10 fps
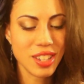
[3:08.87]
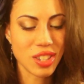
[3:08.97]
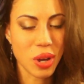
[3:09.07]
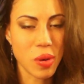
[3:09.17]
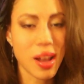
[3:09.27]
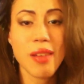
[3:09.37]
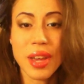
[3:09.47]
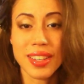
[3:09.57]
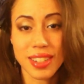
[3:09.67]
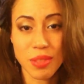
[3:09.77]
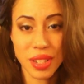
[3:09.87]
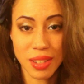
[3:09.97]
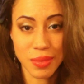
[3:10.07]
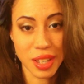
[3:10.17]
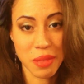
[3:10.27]
So comment and tell me
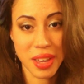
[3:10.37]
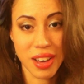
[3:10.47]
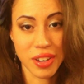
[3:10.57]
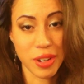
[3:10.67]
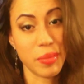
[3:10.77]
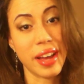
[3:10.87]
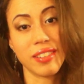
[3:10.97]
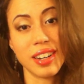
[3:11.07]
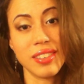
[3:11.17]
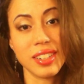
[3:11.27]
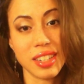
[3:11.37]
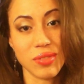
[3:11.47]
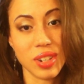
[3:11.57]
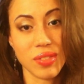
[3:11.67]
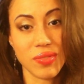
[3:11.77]
something about your background,
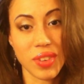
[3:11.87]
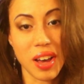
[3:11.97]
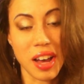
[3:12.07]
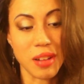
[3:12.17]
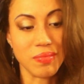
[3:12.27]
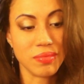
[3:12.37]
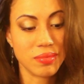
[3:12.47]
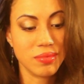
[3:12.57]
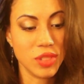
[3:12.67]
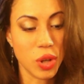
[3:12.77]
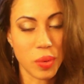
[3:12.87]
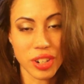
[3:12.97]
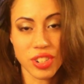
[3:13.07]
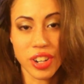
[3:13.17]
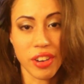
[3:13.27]
even if um, you don't want
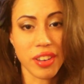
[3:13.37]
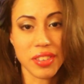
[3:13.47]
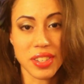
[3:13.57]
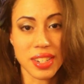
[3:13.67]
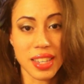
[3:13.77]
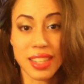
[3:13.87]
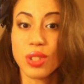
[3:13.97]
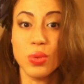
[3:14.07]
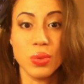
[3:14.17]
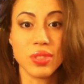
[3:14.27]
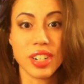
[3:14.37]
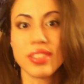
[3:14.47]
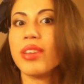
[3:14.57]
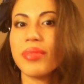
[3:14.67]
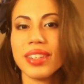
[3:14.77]
to share your ethnicity, that's cool. Share
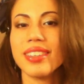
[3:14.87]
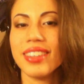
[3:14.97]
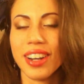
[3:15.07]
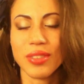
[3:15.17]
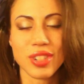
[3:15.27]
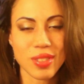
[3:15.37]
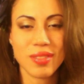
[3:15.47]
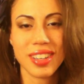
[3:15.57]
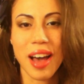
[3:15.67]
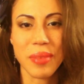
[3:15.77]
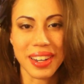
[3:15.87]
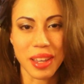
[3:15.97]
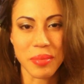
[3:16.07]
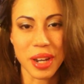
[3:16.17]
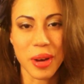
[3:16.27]
something, you know, just comment and
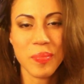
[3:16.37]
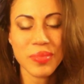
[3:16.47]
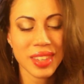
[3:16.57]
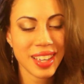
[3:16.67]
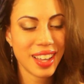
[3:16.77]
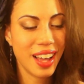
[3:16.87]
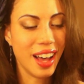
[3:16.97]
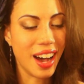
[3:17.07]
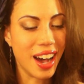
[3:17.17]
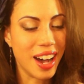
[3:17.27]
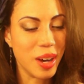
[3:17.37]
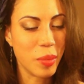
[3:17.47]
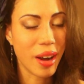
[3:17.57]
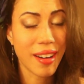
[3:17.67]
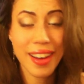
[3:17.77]
let me know.
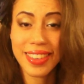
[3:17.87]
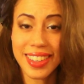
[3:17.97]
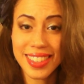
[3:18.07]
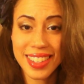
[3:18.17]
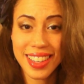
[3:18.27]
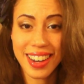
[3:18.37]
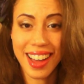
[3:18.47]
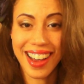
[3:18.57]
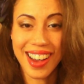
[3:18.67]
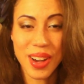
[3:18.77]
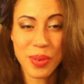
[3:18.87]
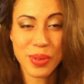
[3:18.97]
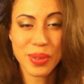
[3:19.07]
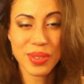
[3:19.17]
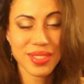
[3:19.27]
Um, alright, that's it. I
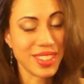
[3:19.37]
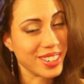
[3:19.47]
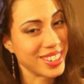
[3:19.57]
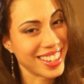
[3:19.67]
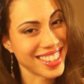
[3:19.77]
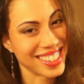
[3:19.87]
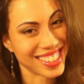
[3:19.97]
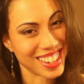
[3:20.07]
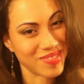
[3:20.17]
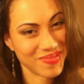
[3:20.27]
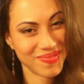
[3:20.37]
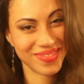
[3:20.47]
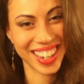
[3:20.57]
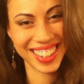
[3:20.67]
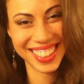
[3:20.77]
will talk to you guys next time.
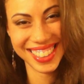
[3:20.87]
Bye.